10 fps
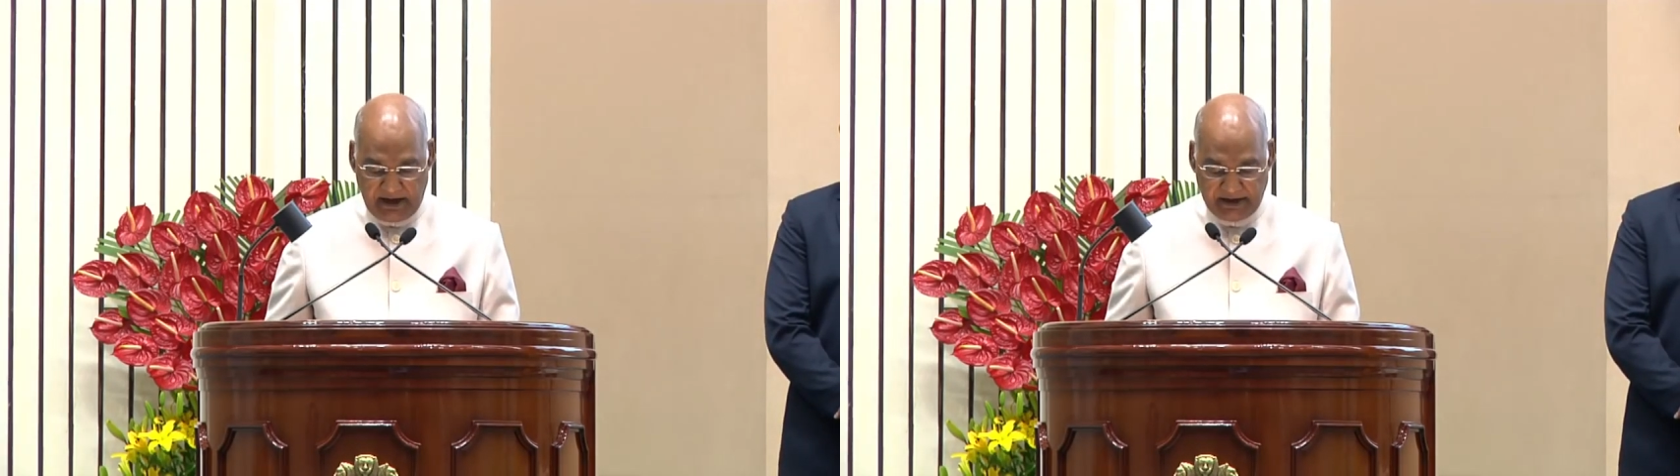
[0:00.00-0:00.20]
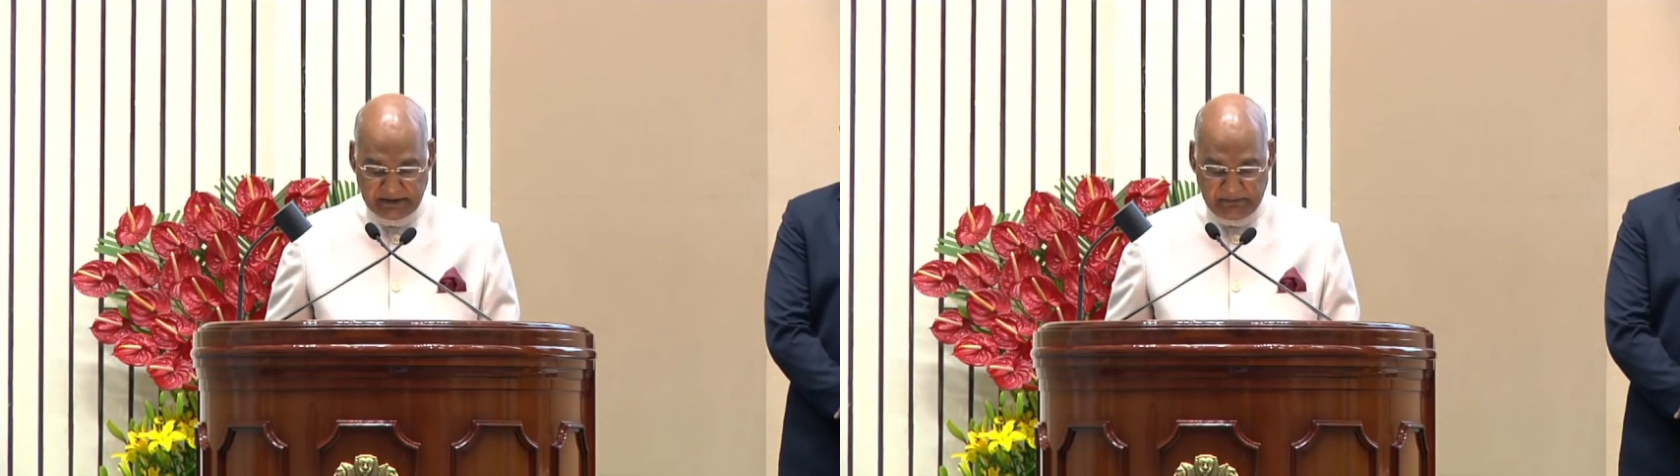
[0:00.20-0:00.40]

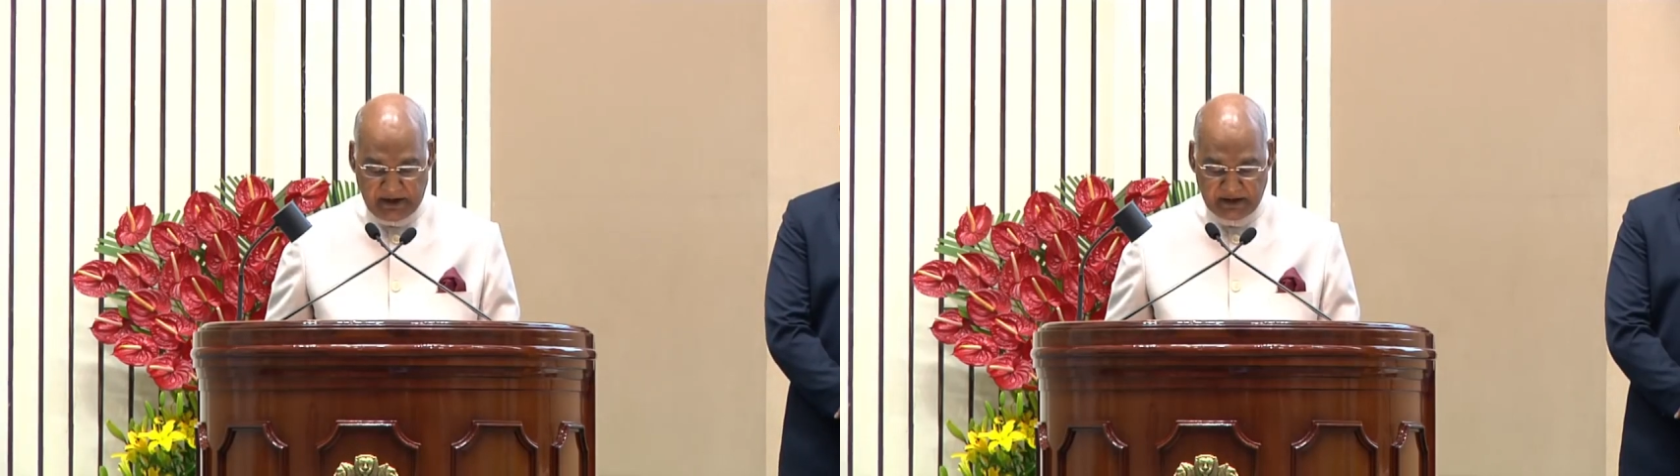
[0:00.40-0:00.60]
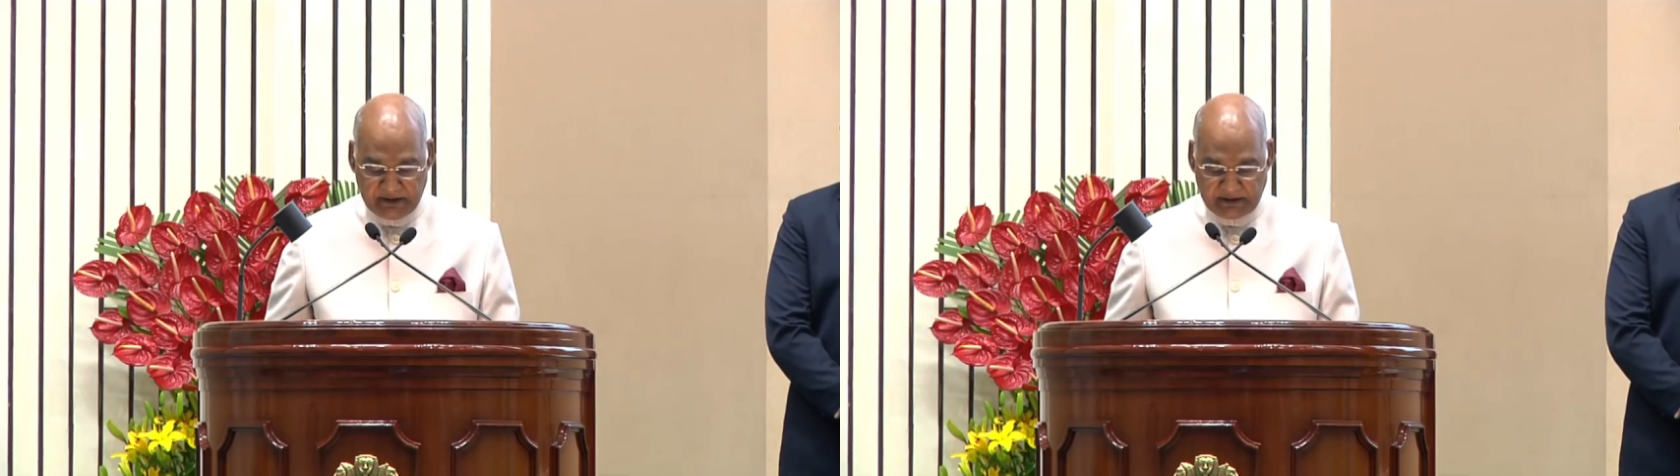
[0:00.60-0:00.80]
as a
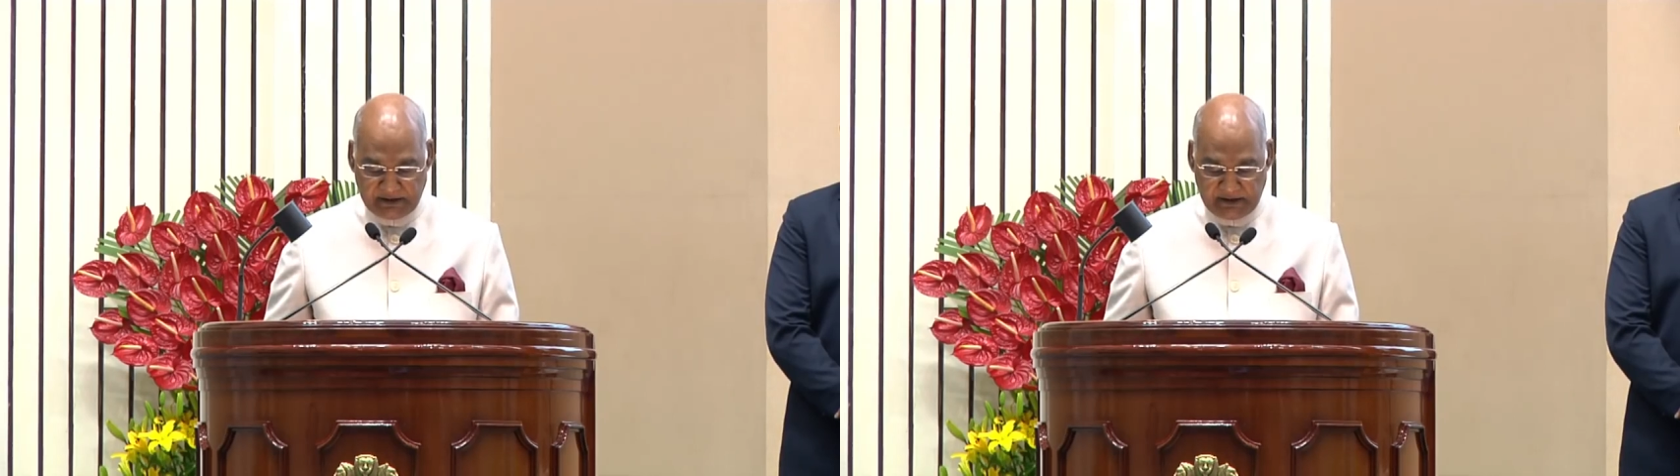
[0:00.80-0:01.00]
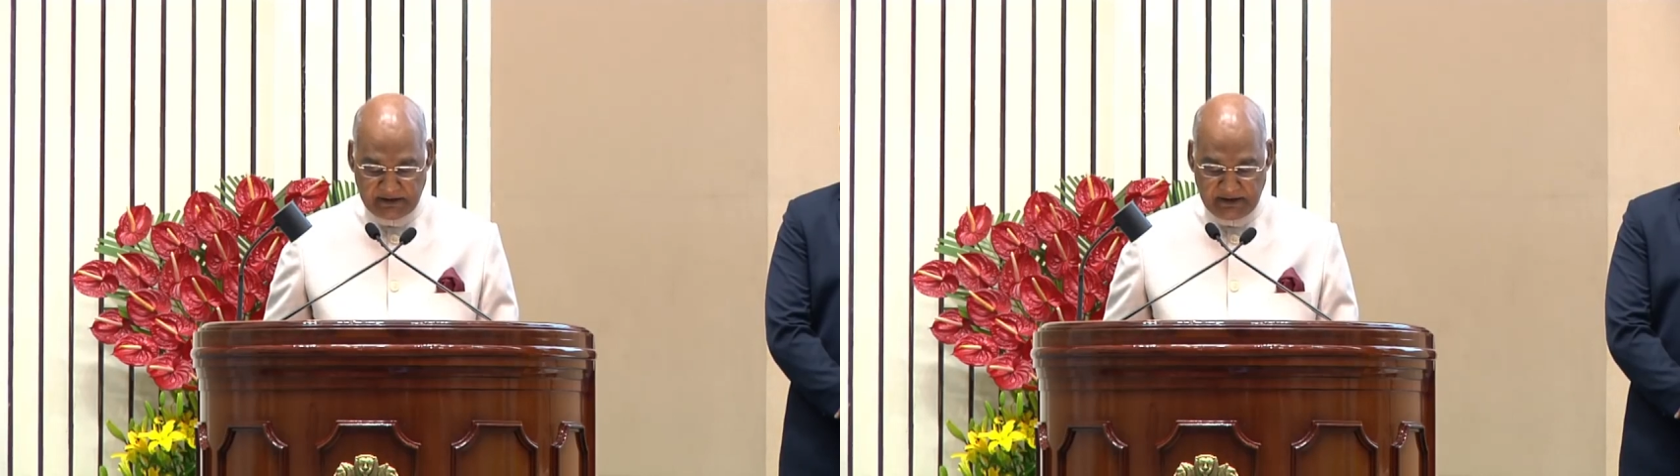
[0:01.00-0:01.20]
partner
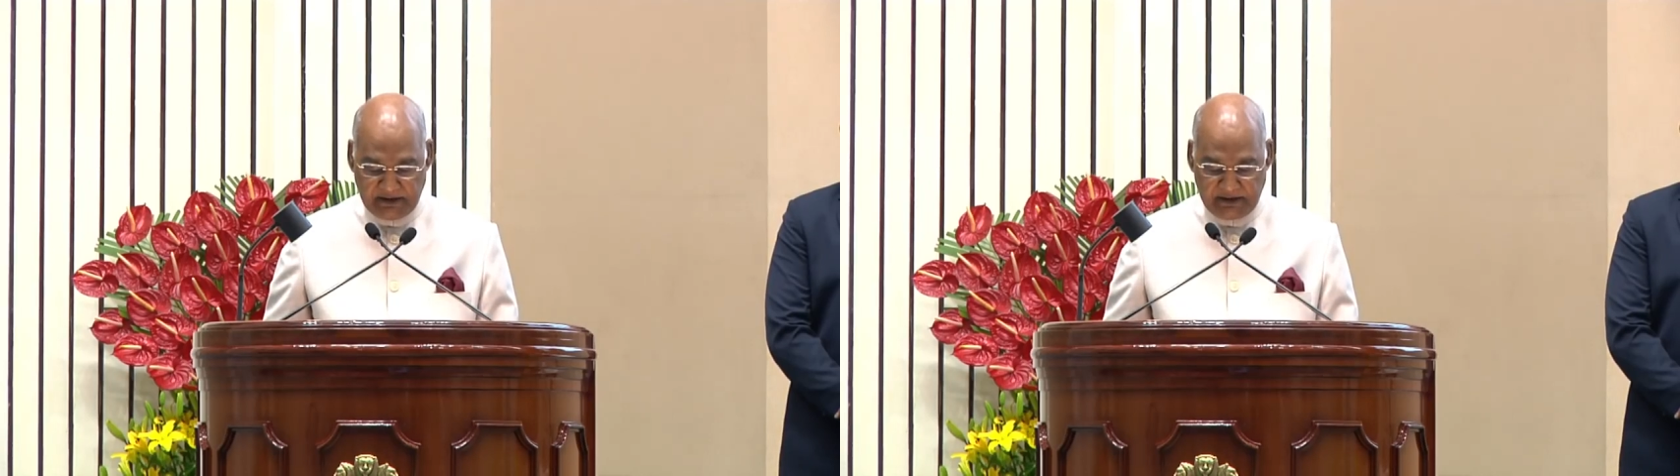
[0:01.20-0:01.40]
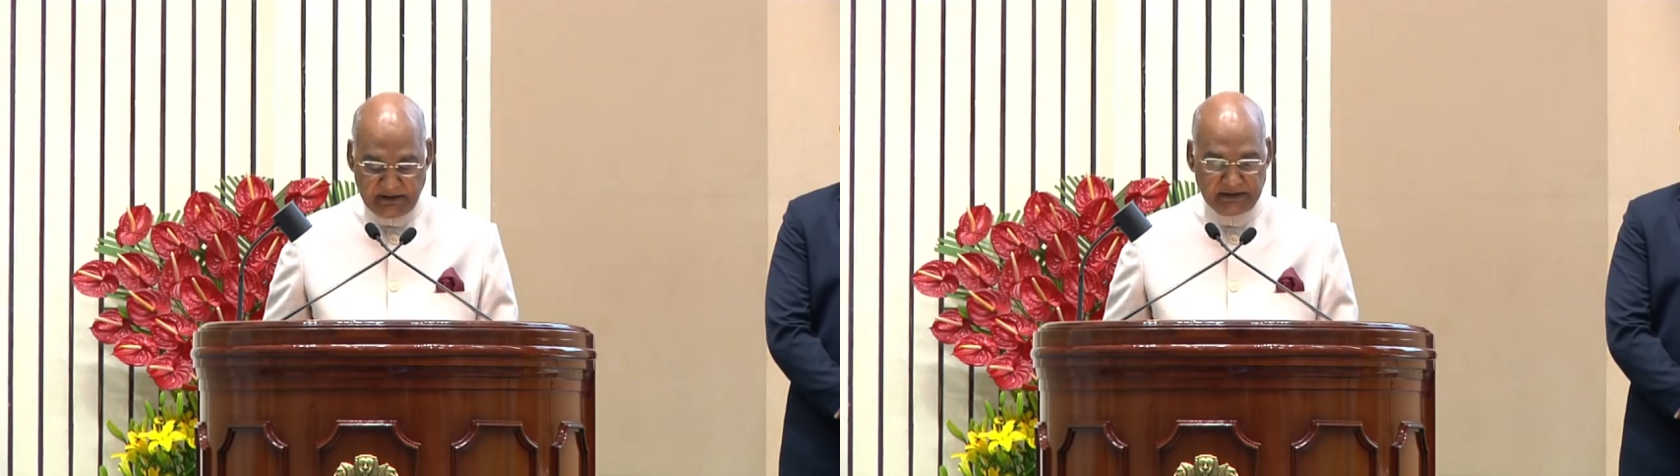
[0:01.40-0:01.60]

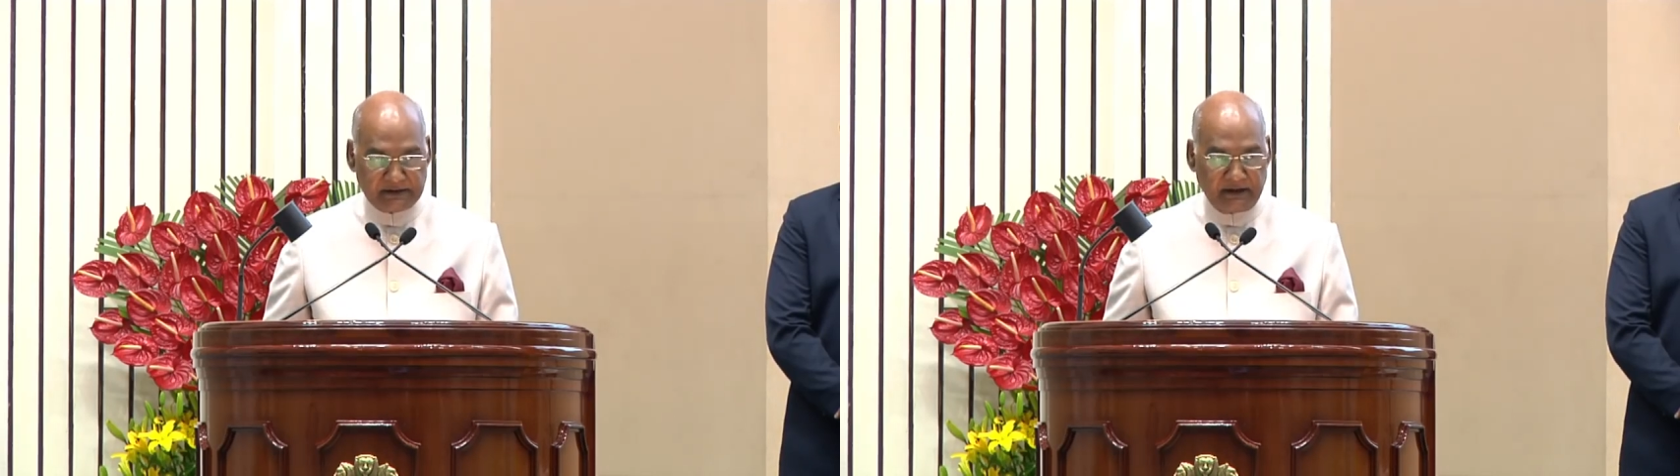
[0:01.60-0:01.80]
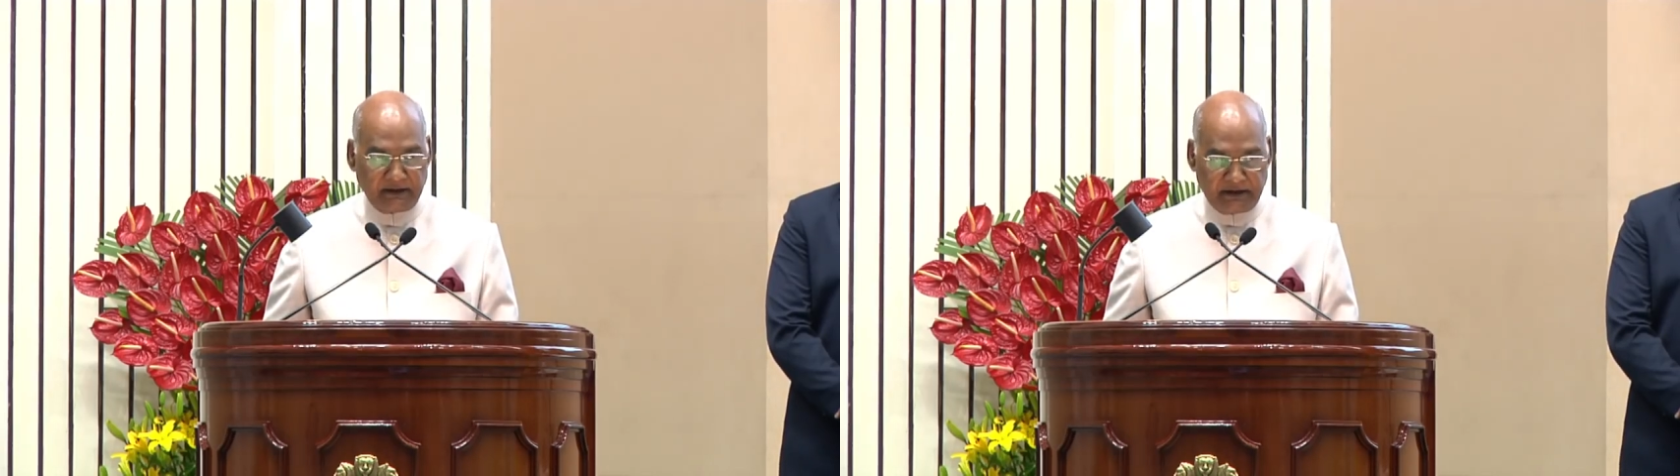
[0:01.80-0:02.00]
country in this
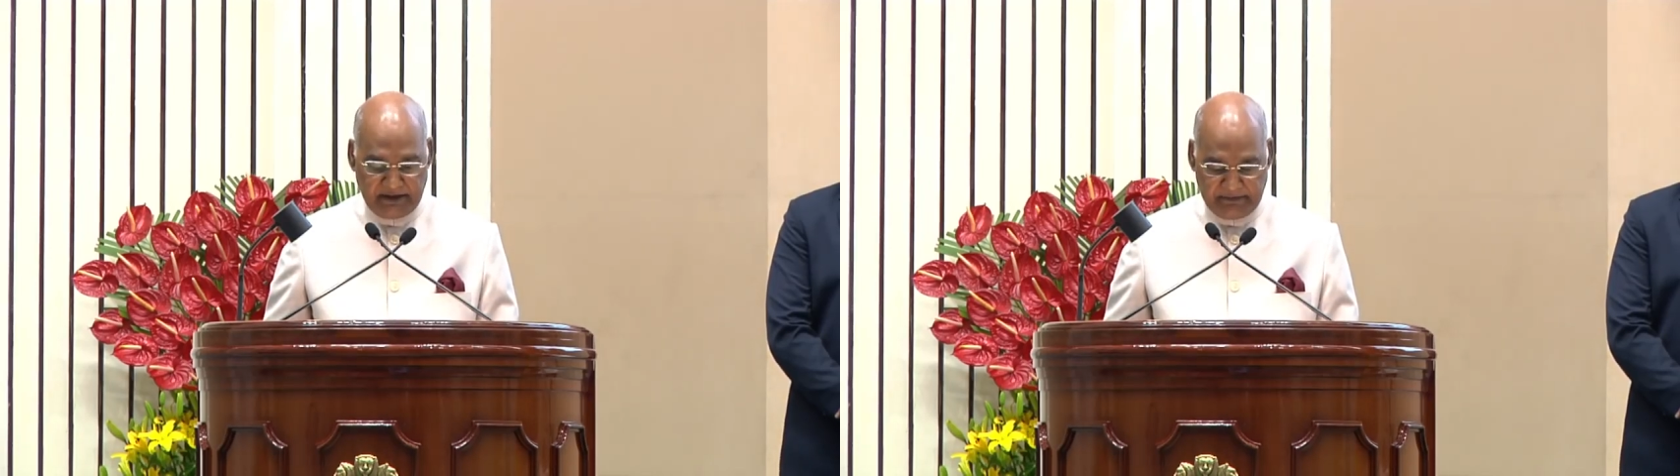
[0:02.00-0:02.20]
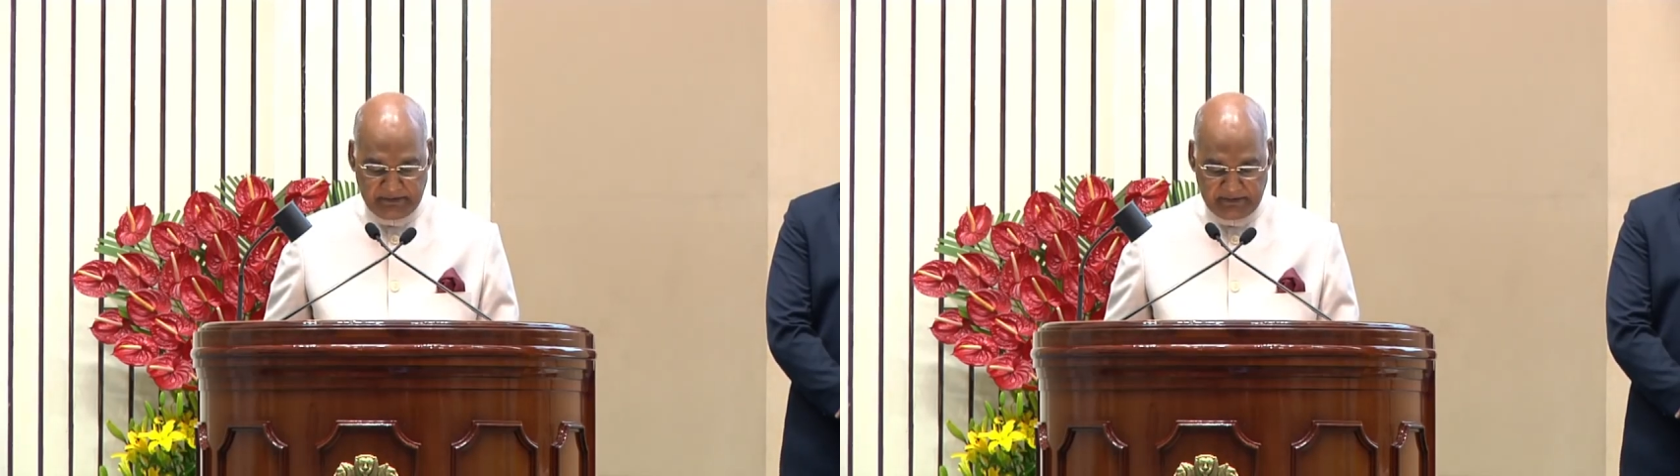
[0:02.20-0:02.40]

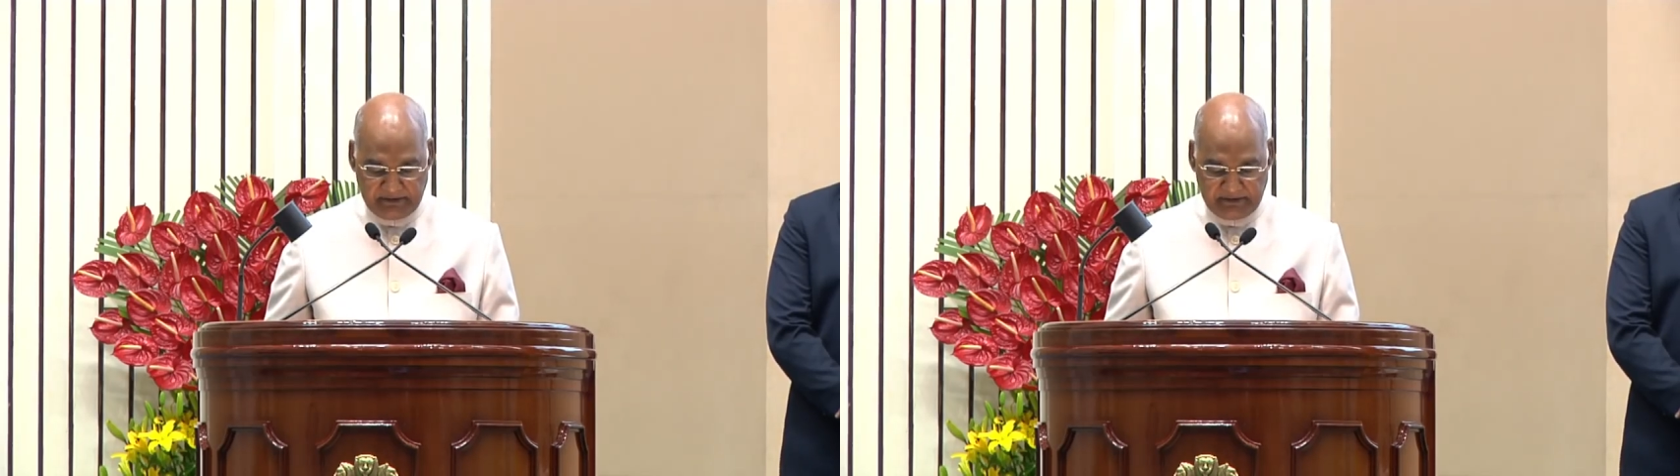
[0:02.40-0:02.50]
conclave.